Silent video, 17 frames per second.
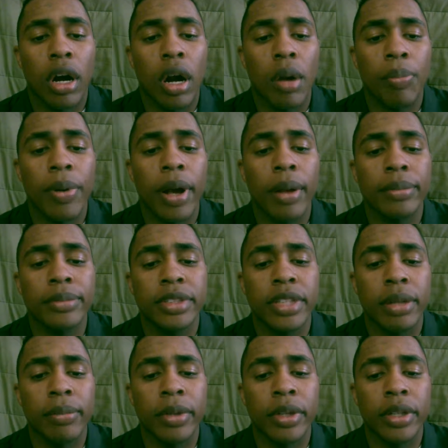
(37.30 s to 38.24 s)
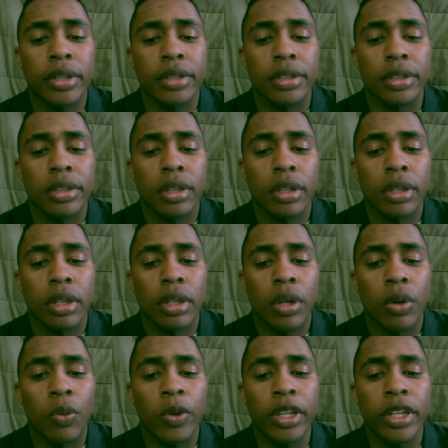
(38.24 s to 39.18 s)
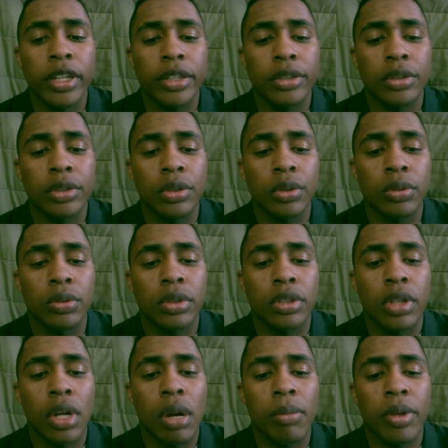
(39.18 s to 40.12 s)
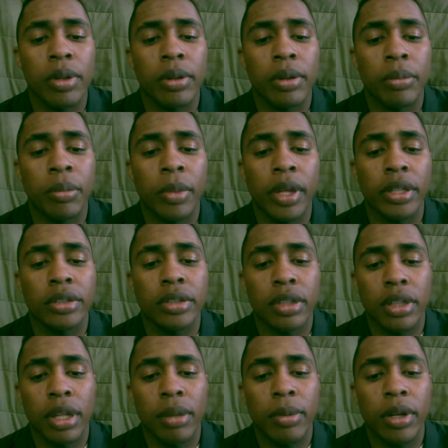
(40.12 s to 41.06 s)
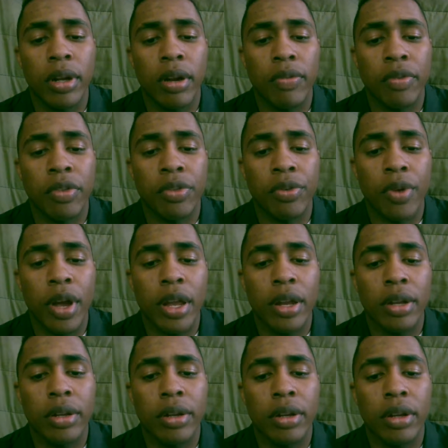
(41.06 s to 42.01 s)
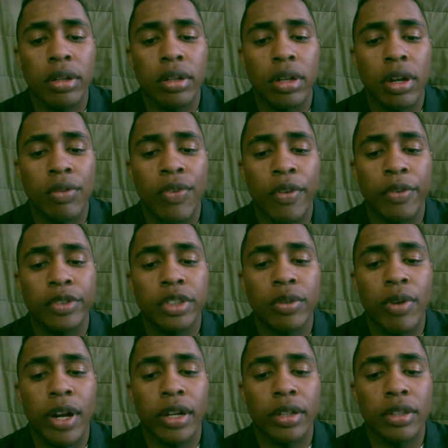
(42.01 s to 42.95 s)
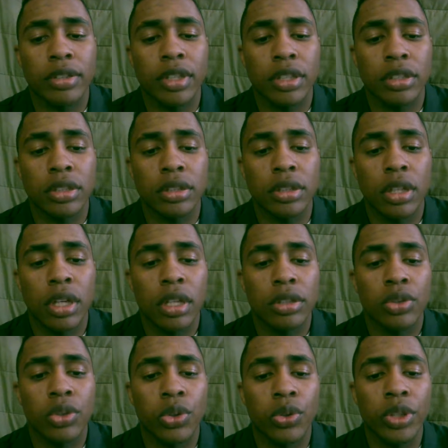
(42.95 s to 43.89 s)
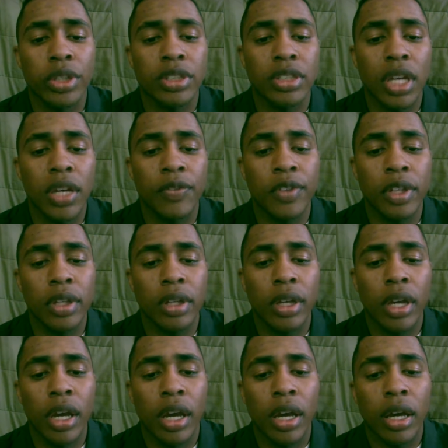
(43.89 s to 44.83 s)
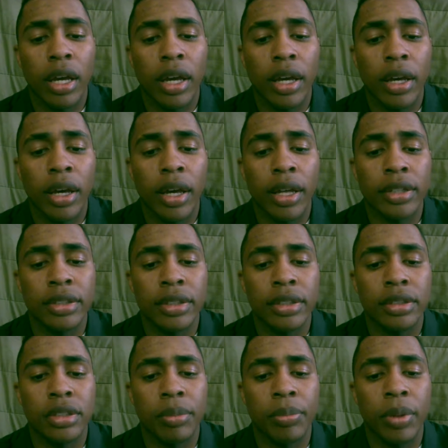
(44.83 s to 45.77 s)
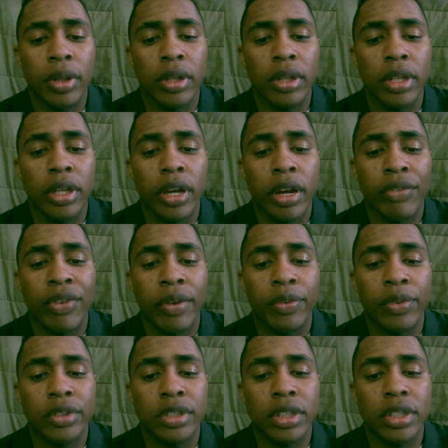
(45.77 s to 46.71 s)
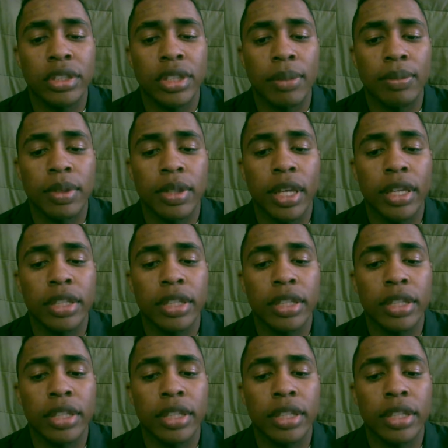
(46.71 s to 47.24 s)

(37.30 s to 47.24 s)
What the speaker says: Our problem statement is that we need to determine means to limit of the threat of refugee radicalization to increase safety and stability of refugee accepting